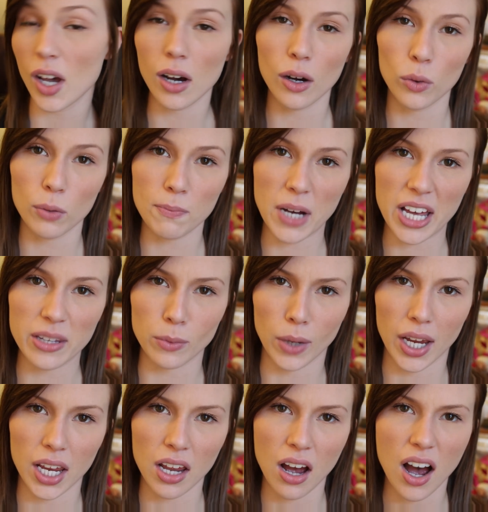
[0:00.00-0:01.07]
Oh, and by the
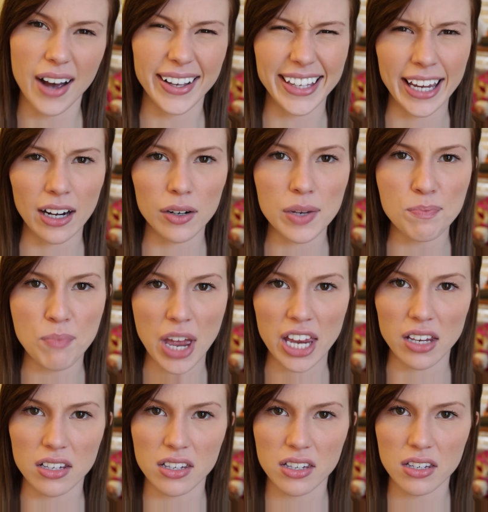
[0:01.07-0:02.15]
way, I carry
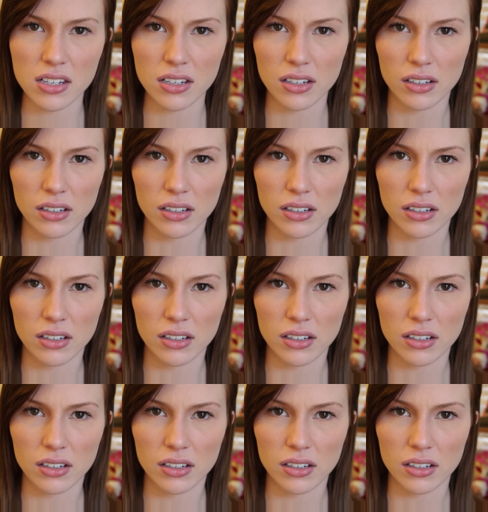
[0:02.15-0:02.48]
mace.